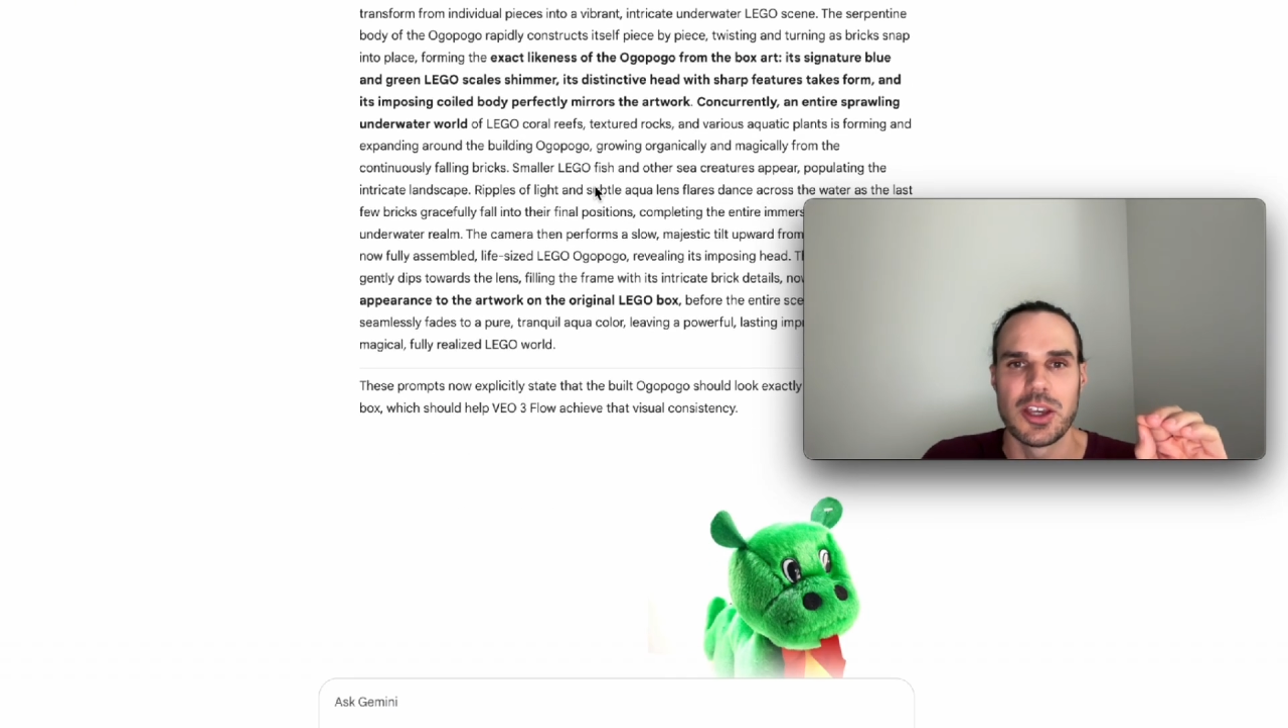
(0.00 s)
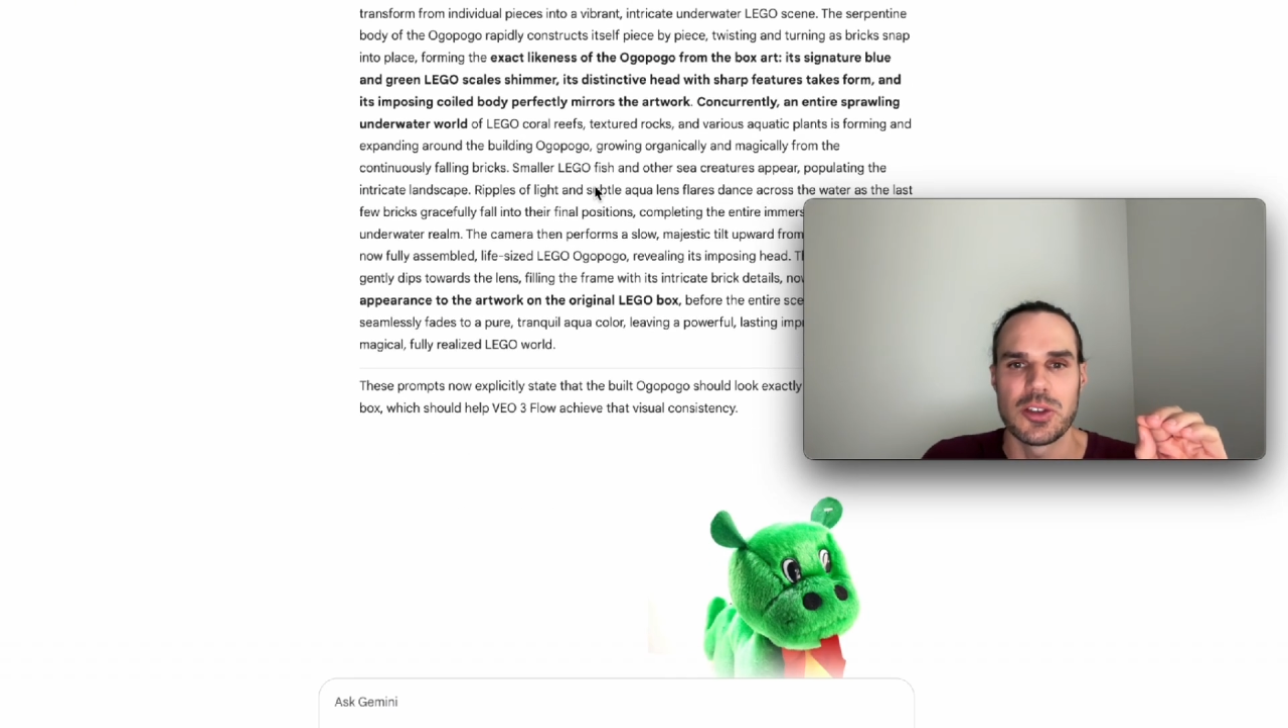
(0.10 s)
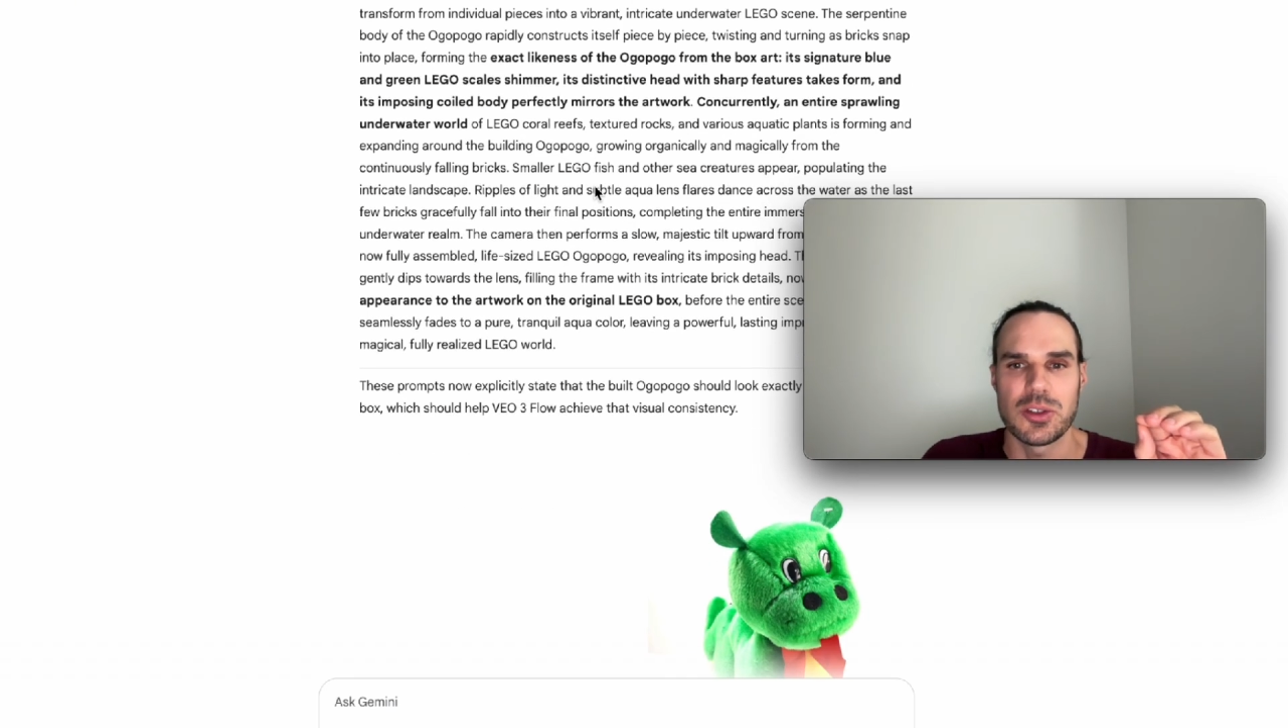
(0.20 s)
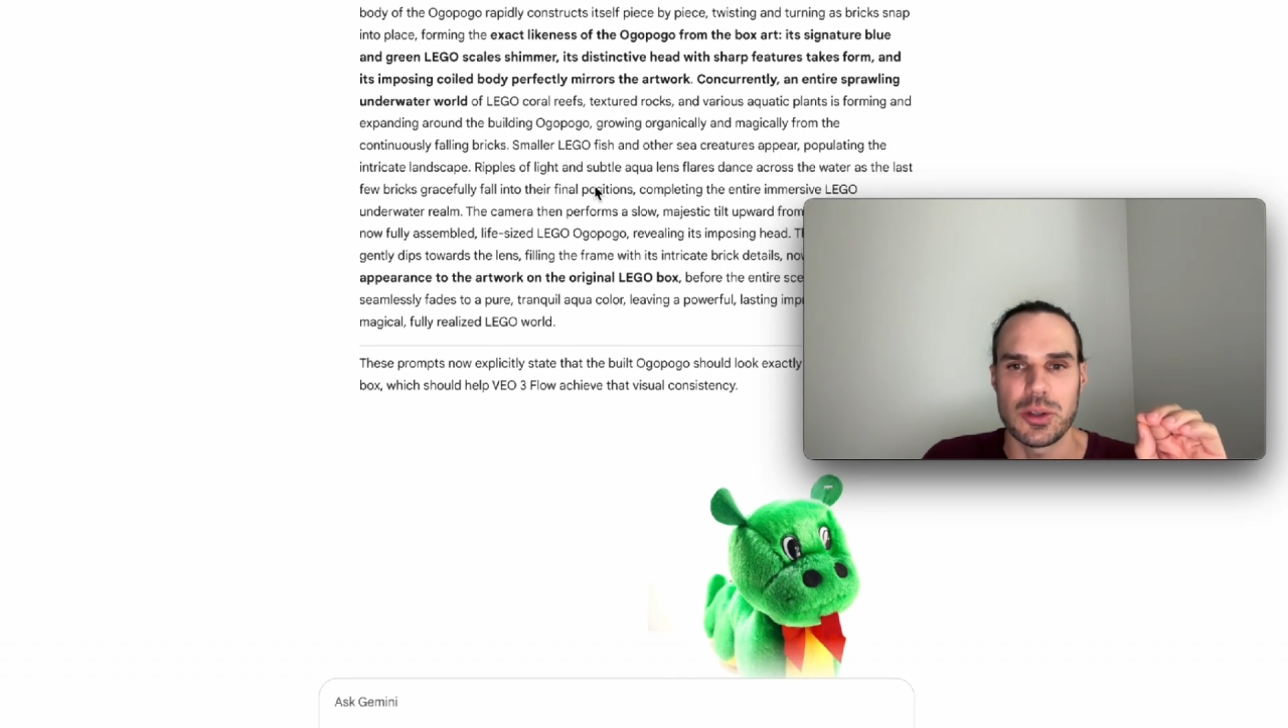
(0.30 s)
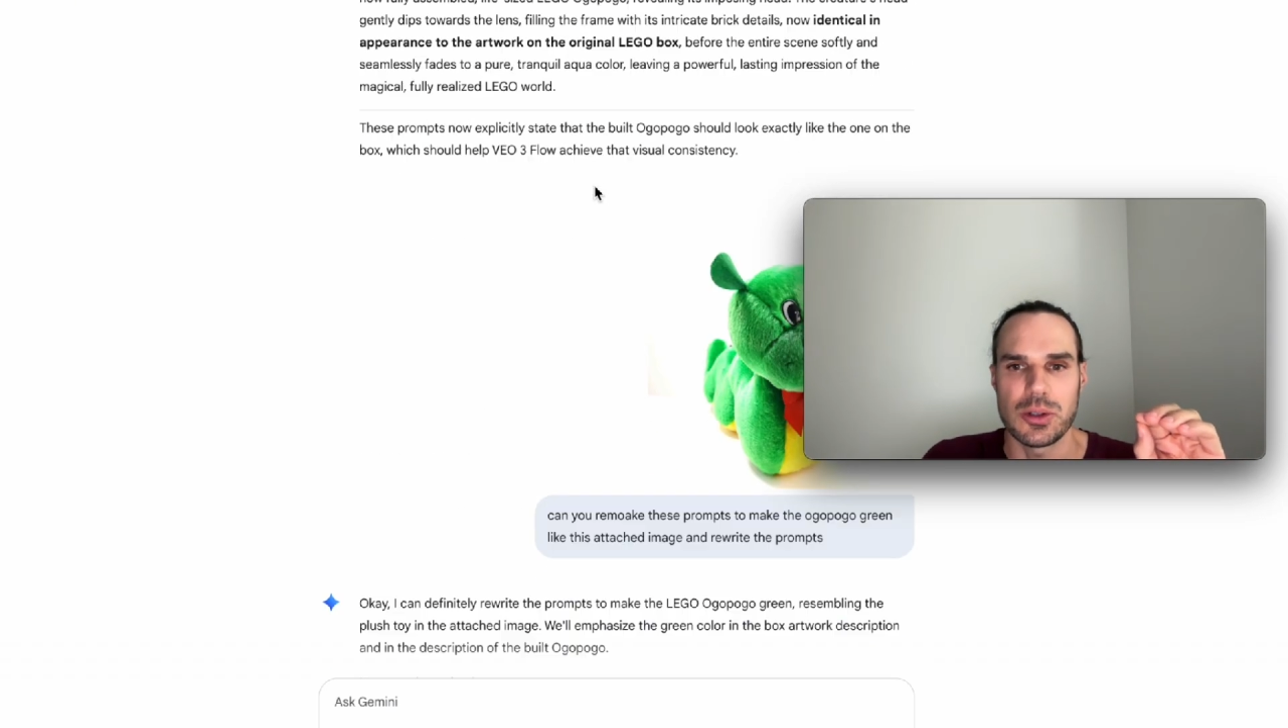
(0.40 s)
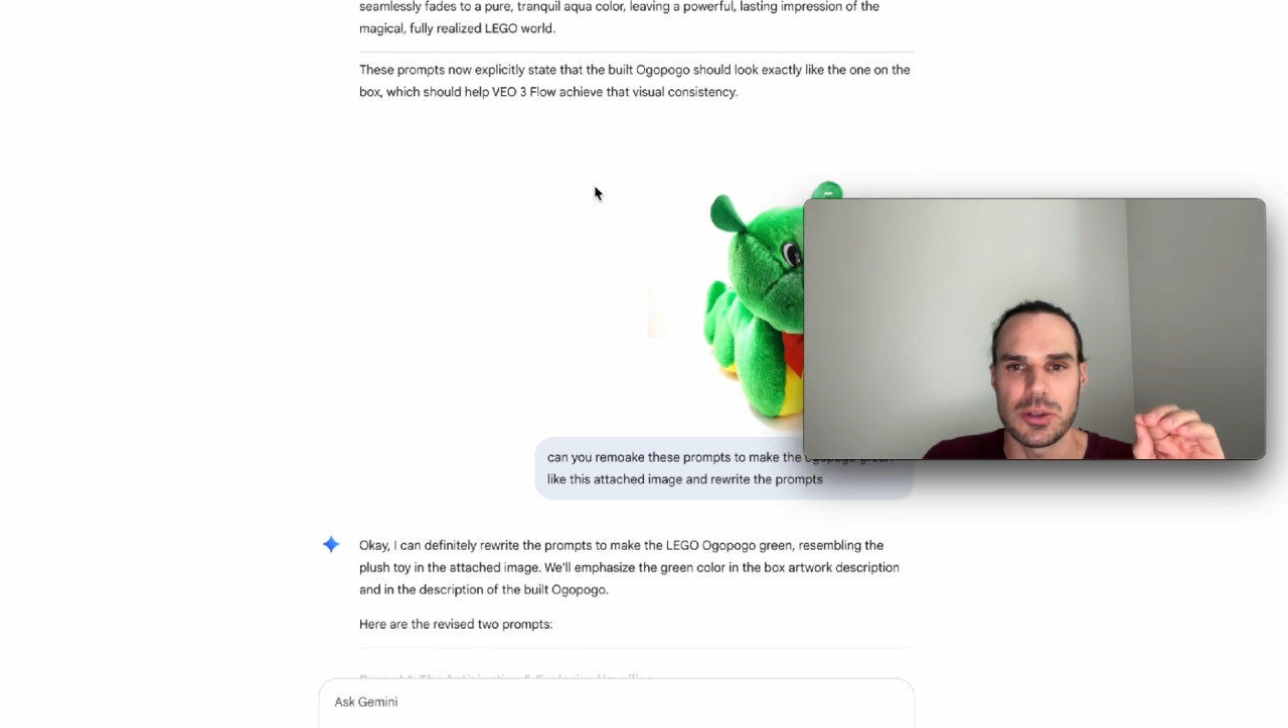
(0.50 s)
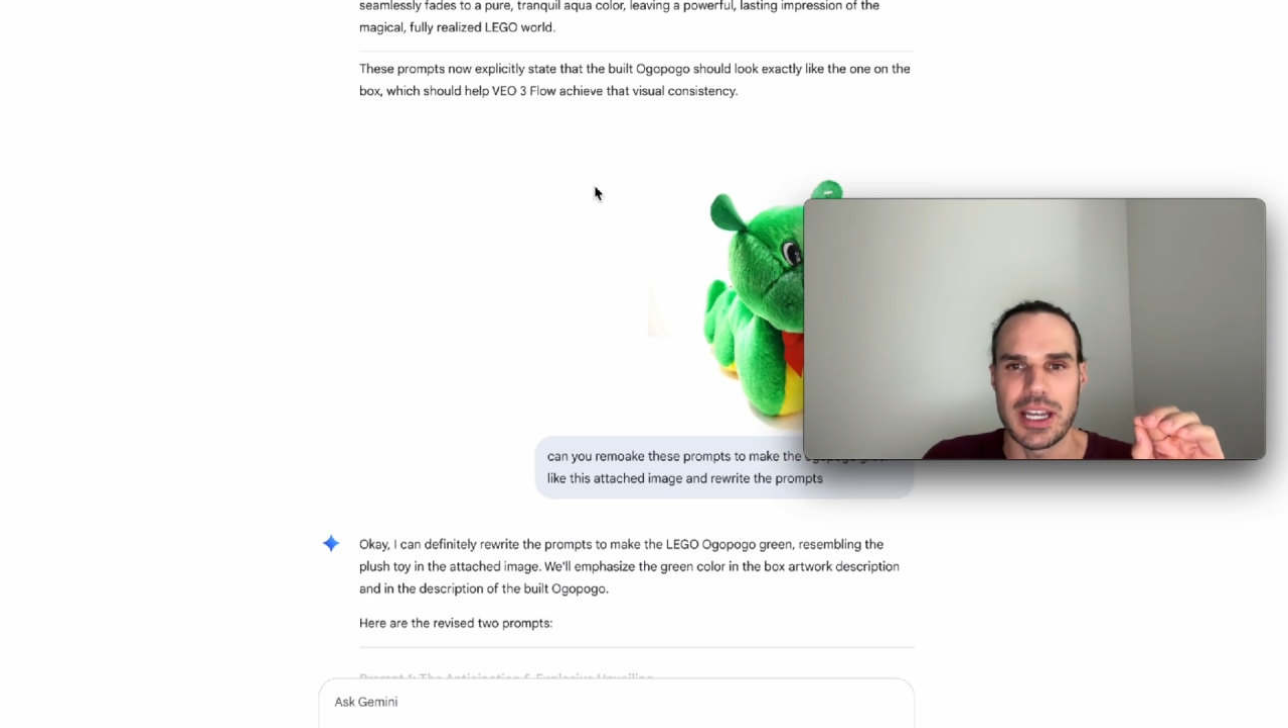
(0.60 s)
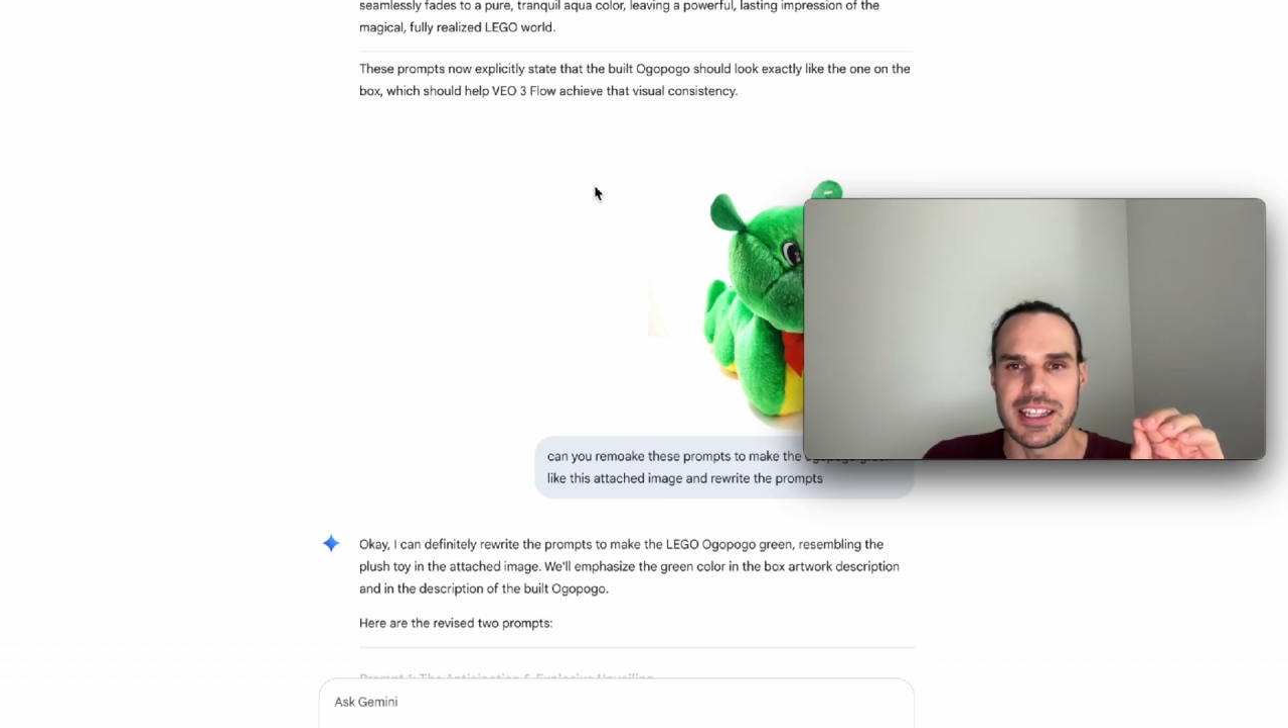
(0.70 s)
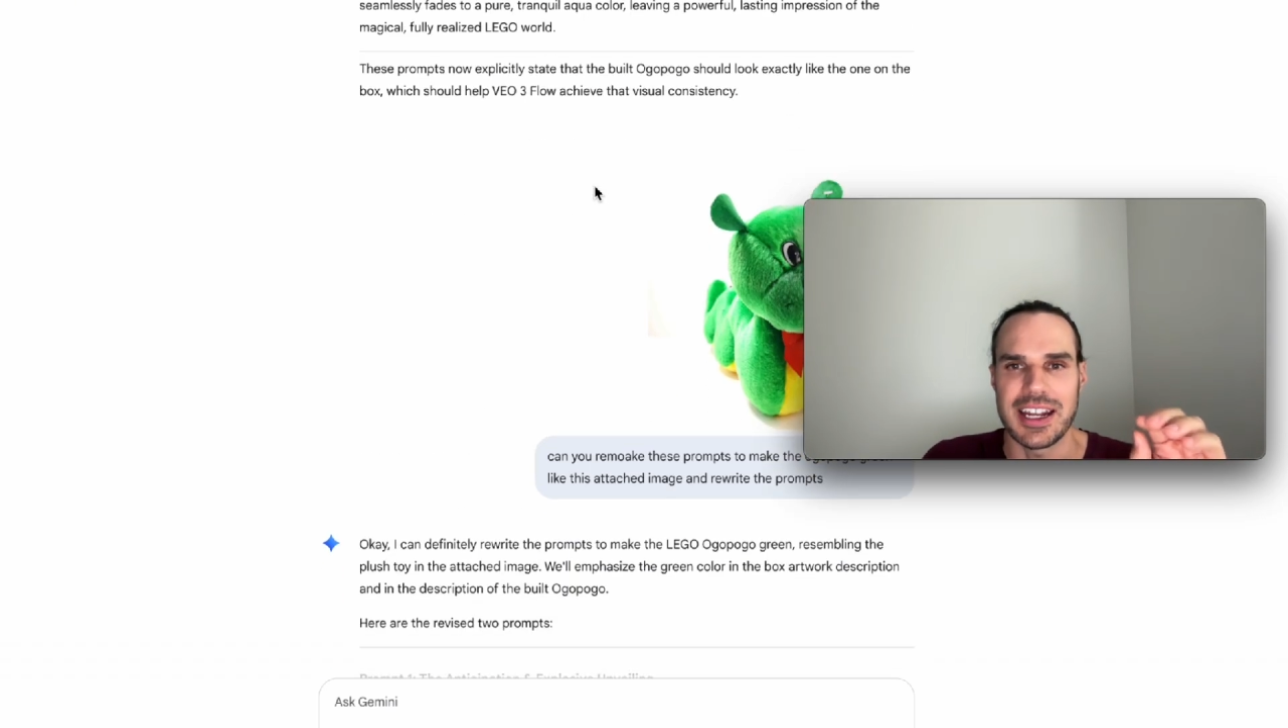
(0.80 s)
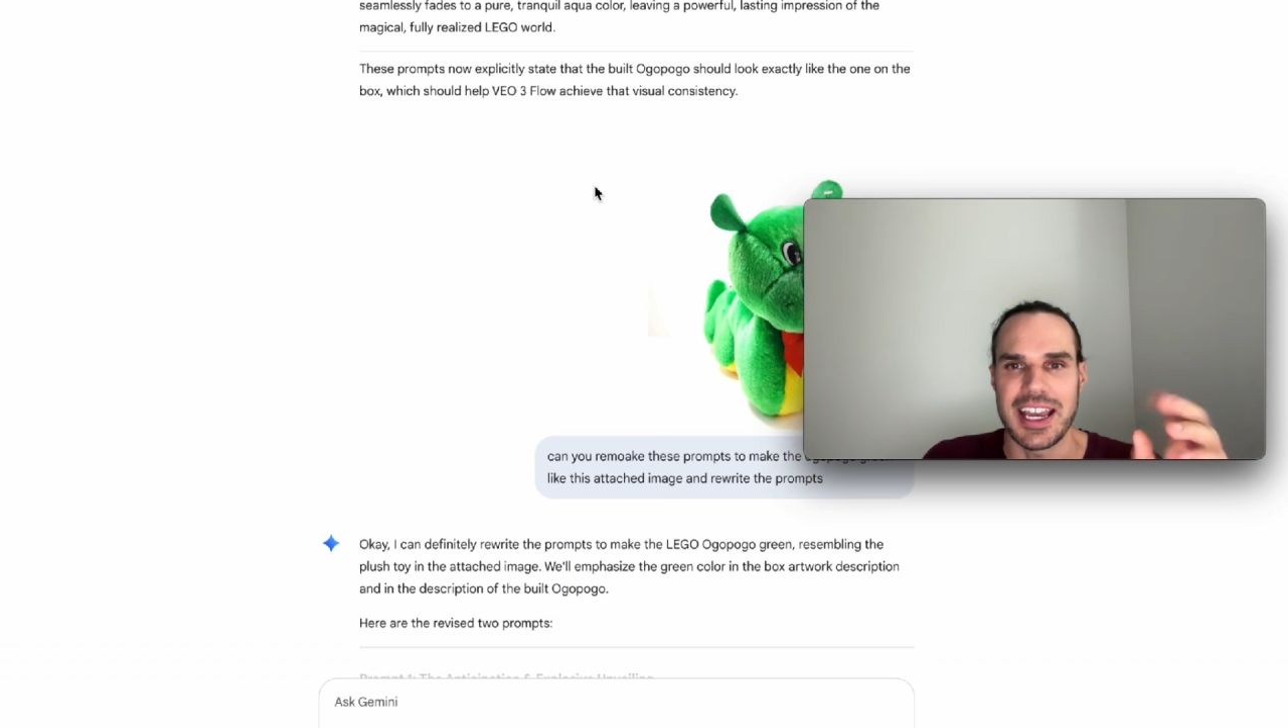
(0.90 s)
So, and then